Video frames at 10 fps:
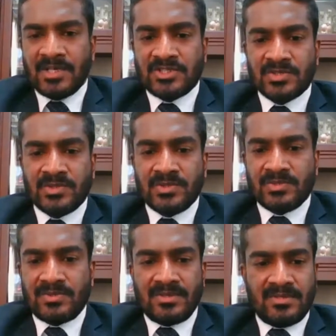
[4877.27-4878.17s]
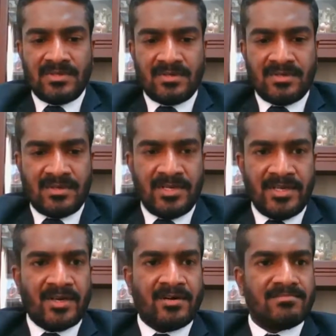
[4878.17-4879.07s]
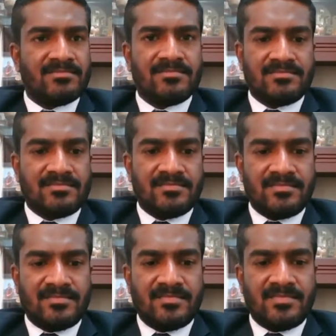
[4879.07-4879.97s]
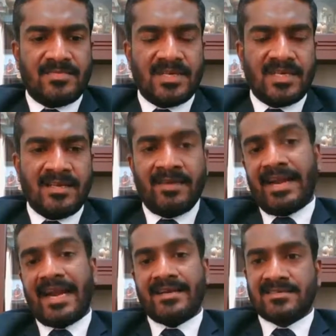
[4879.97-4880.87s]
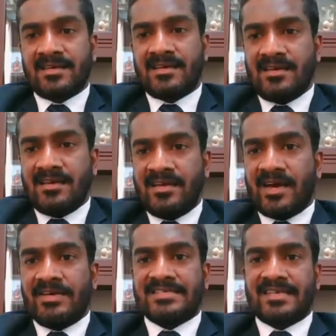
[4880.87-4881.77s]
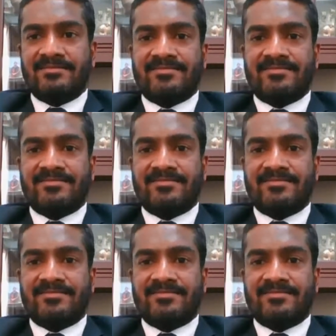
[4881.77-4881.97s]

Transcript: to, uh, you know, give an answer now itself.